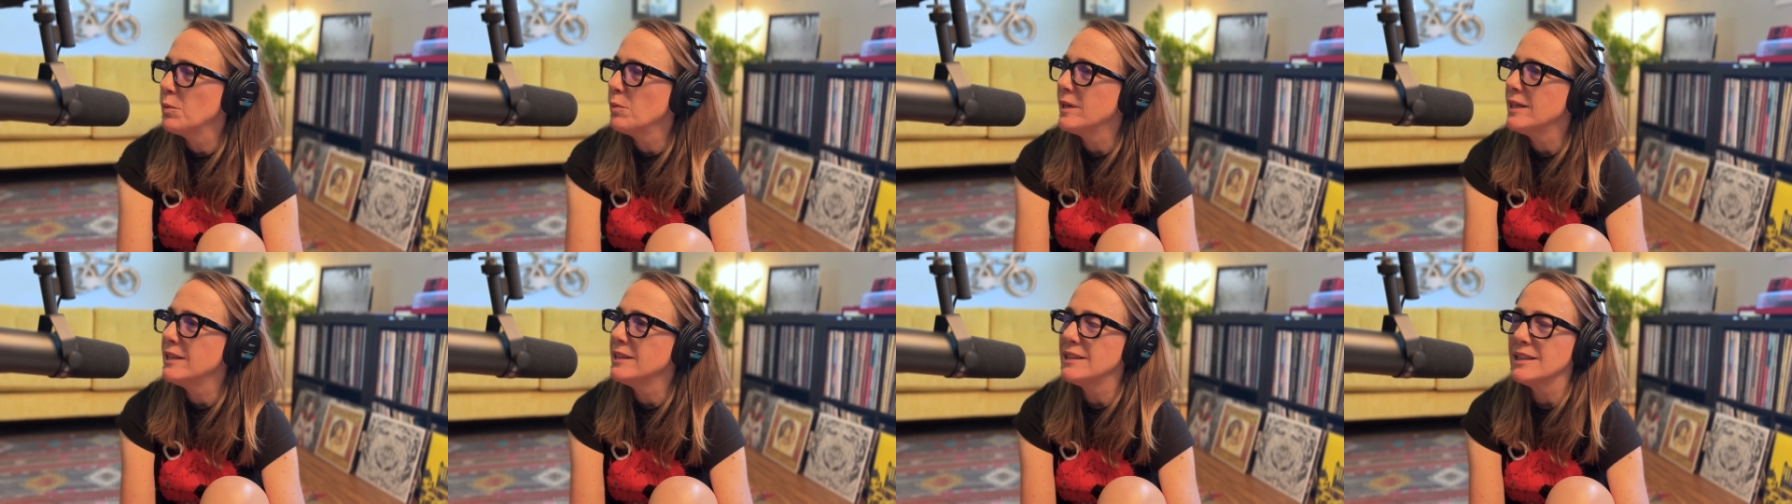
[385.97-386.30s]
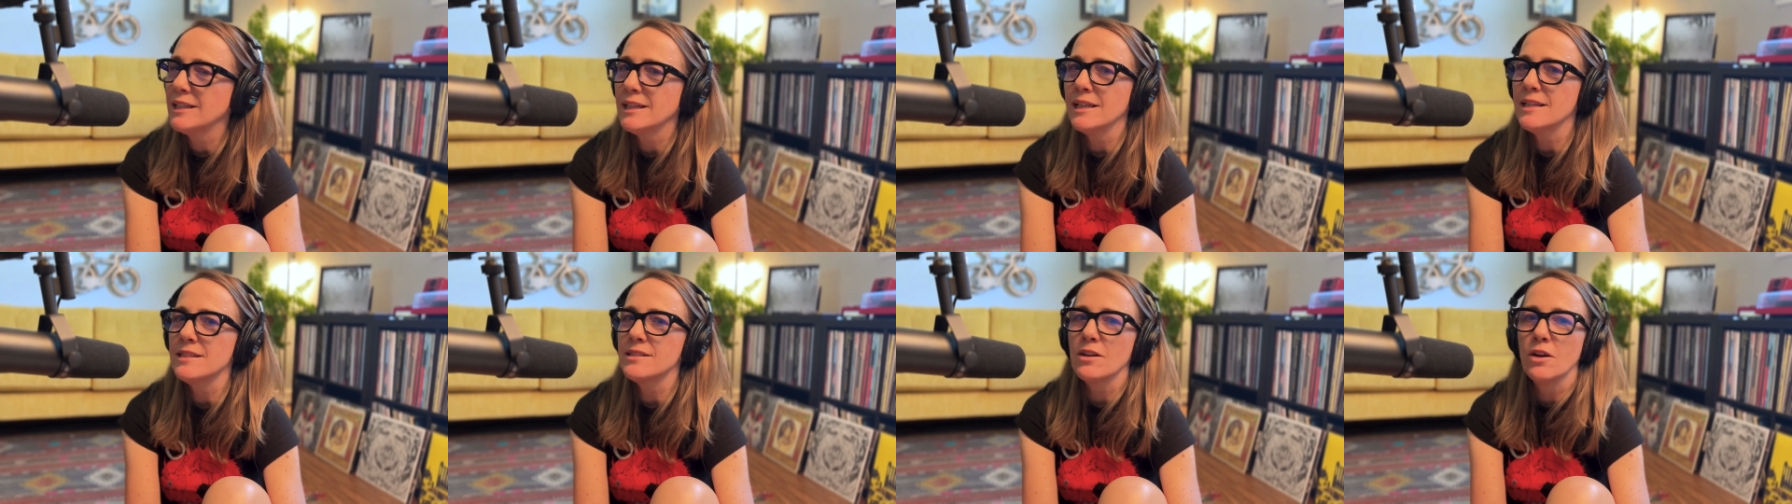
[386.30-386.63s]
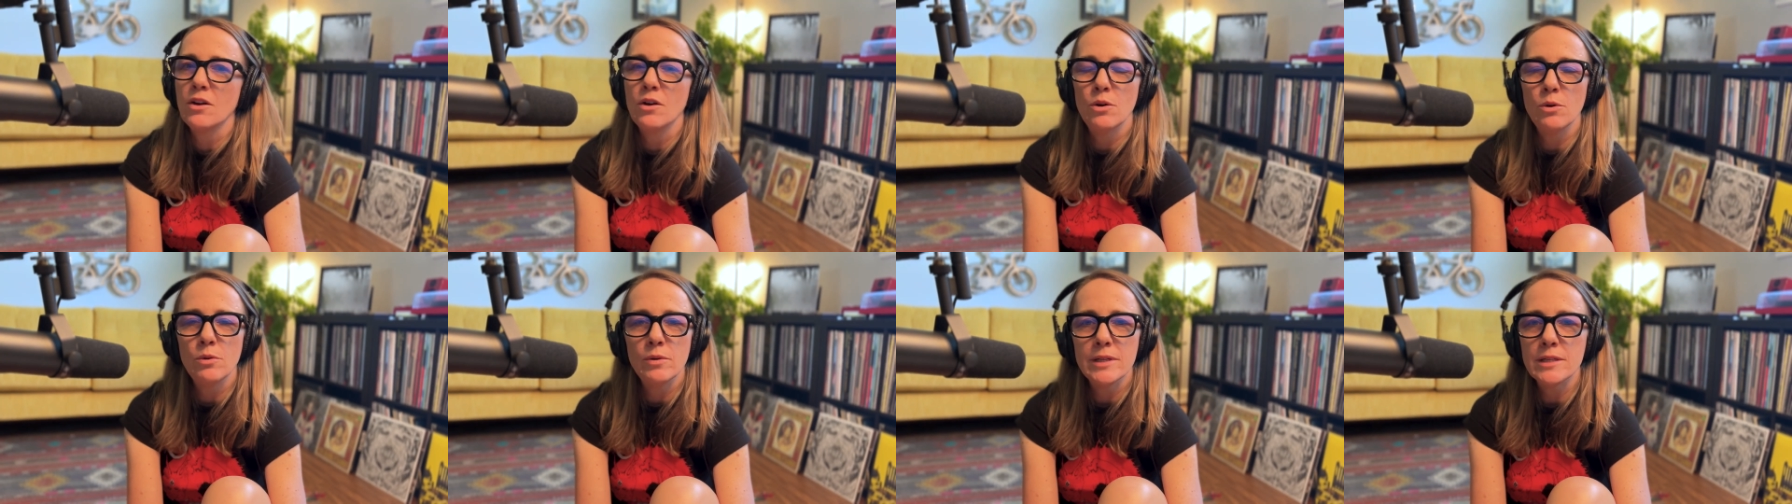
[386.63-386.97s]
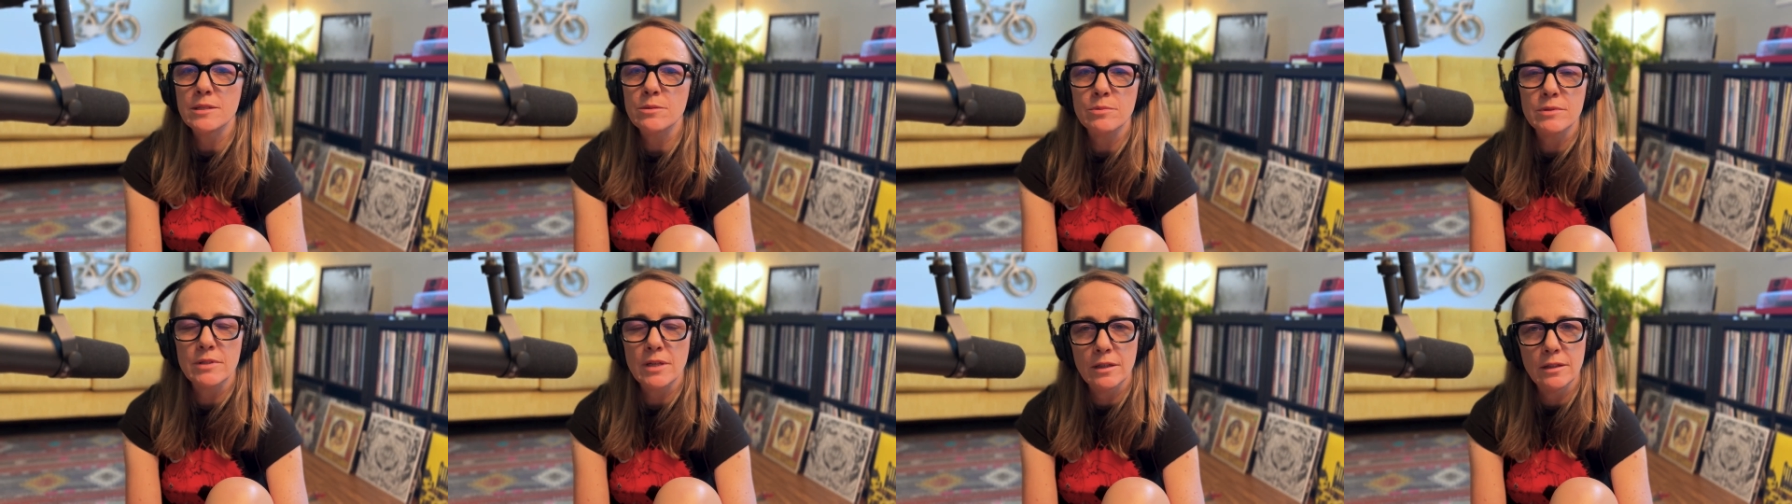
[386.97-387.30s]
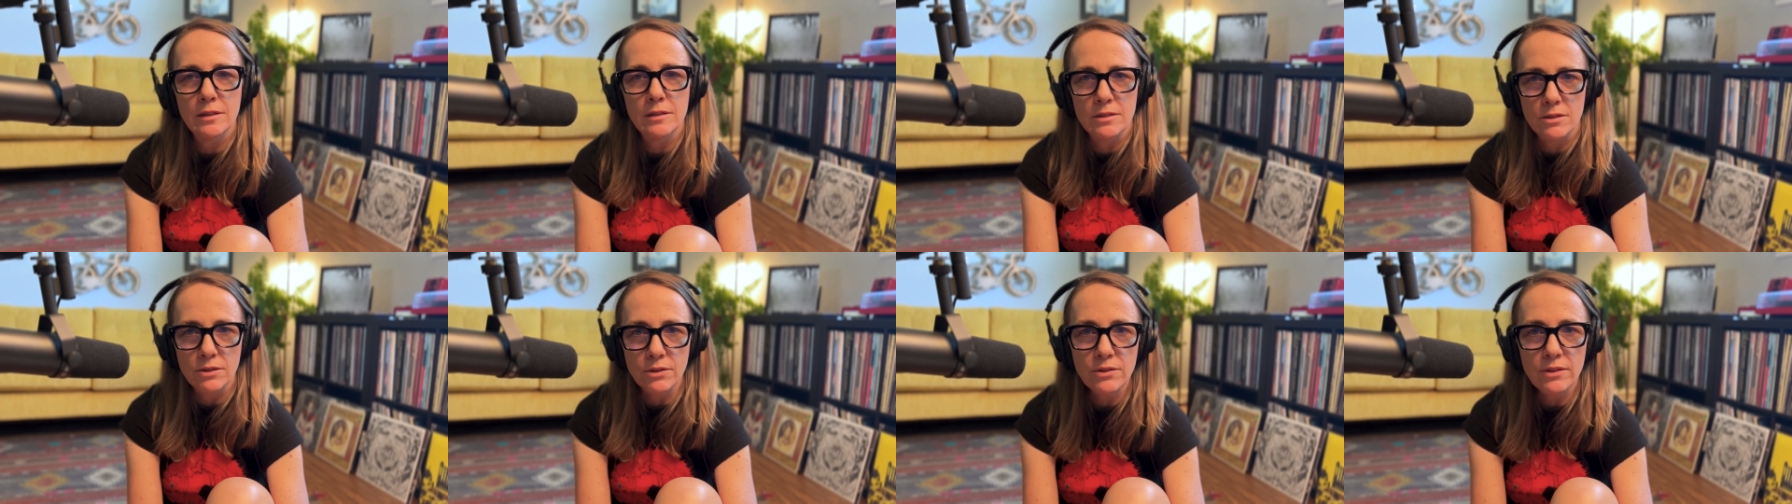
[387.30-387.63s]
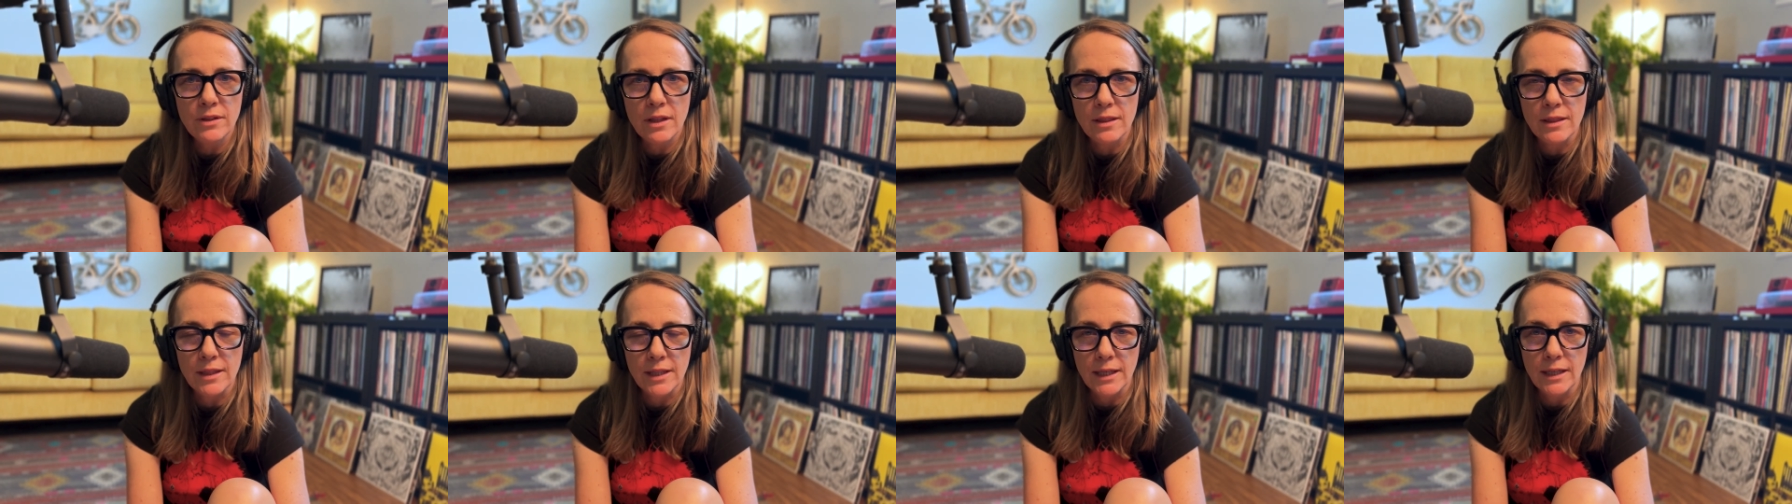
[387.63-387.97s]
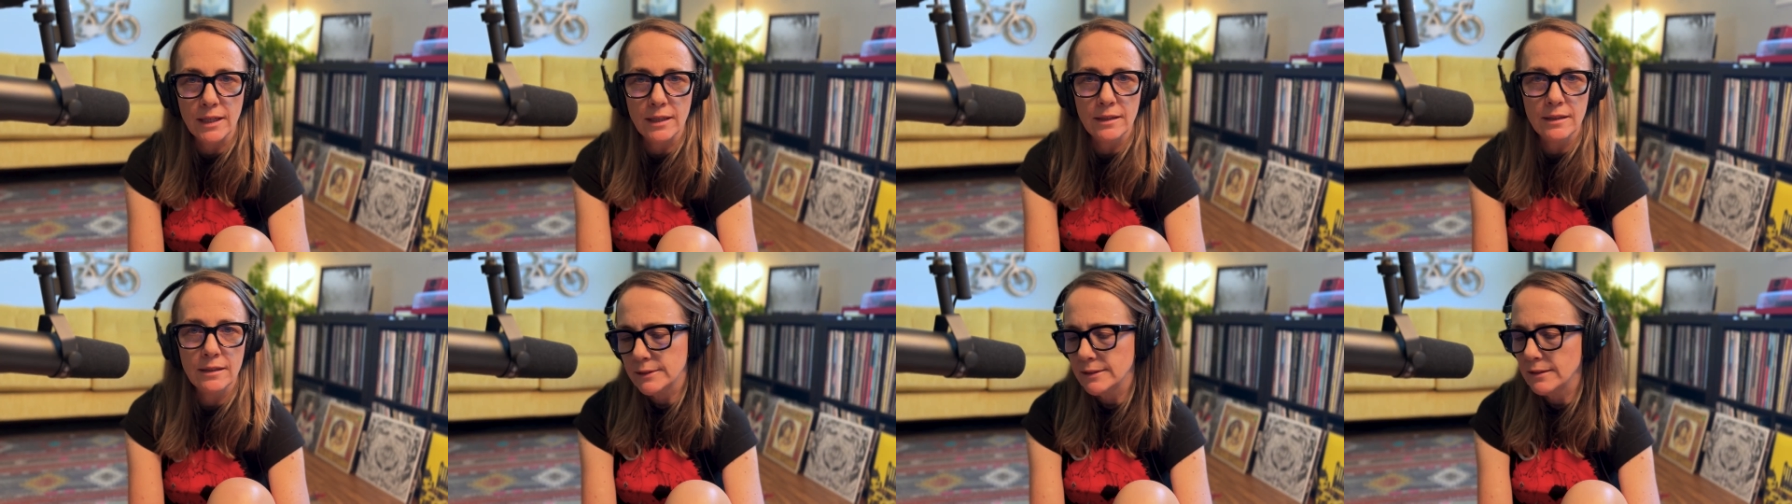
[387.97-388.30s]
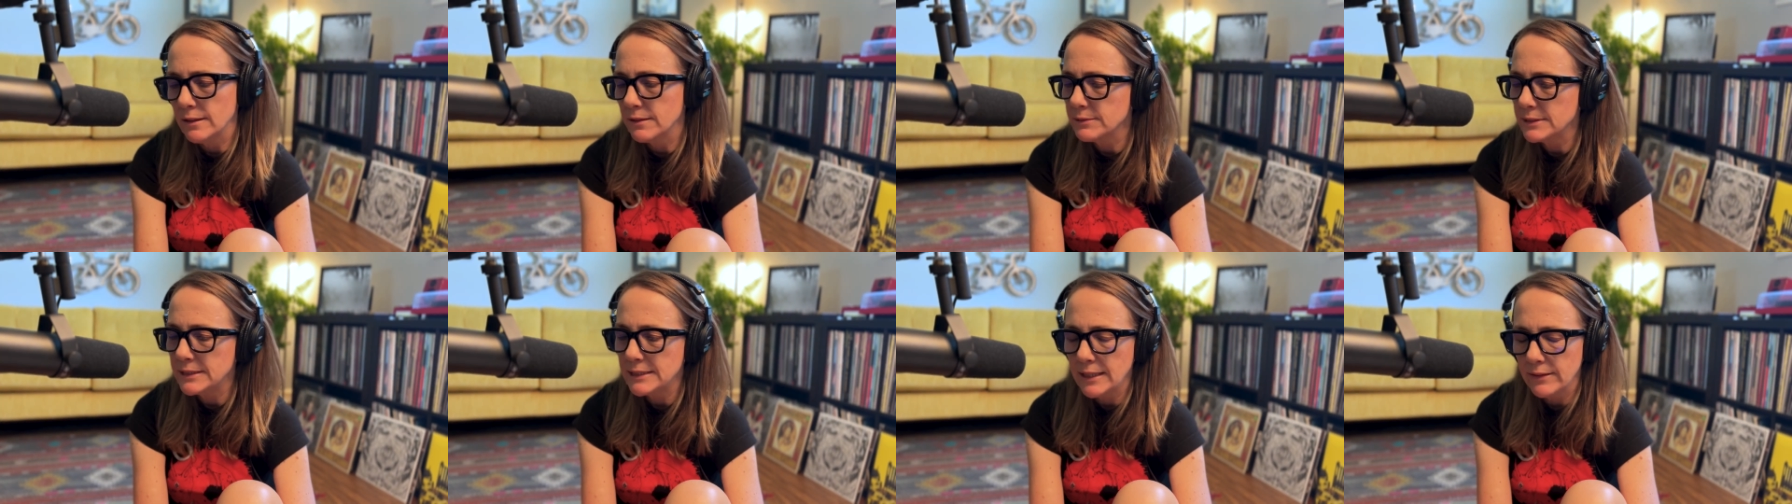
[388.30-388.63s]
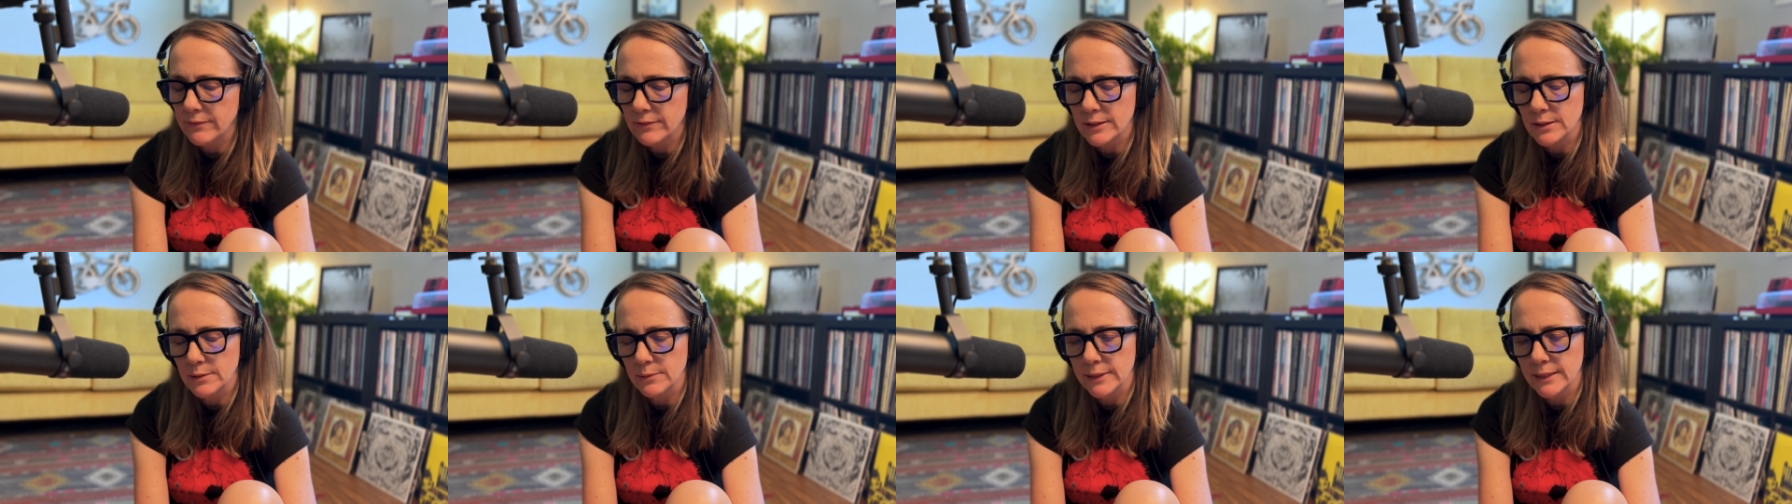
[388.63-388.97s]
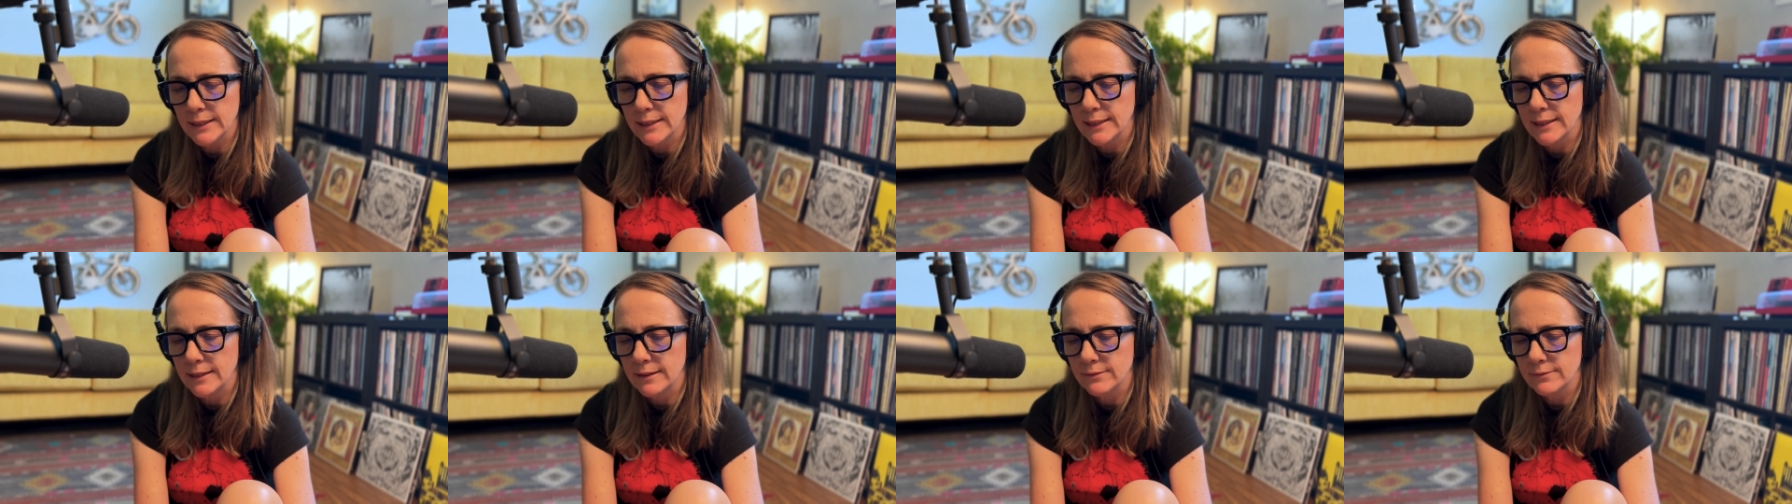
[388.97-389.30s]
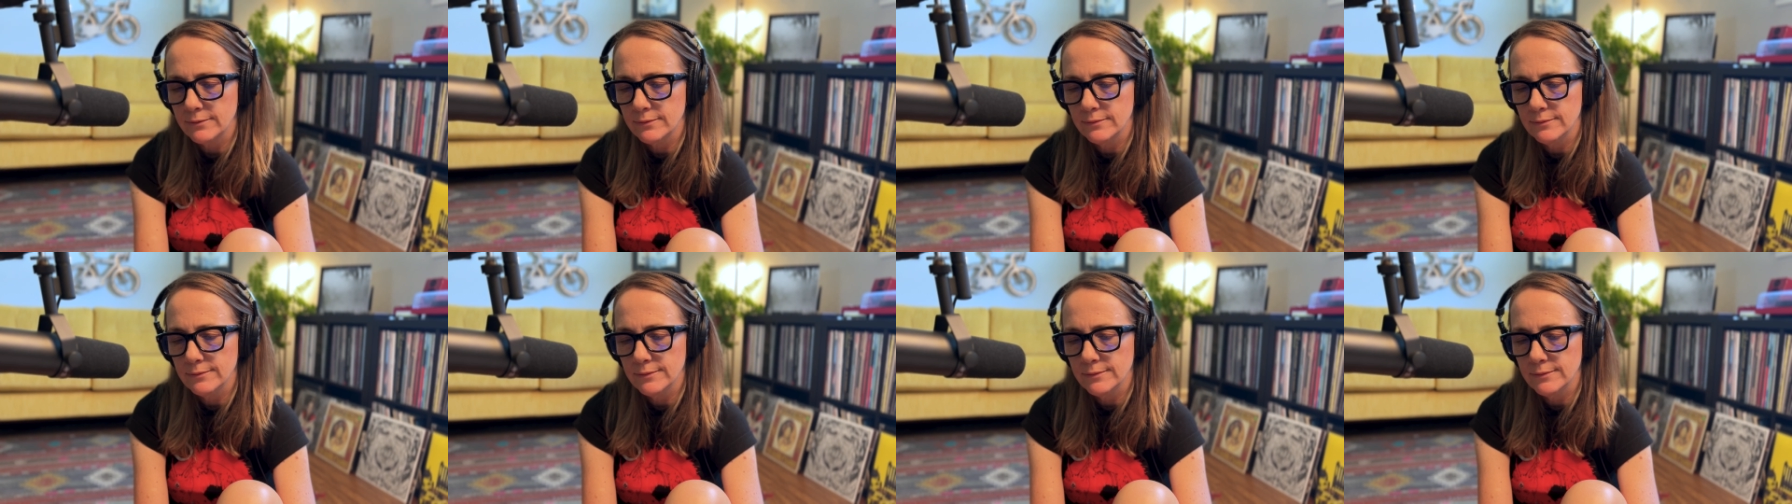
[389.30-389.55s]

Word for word: weird thing is I always was going to do the thing. I was never quick enough.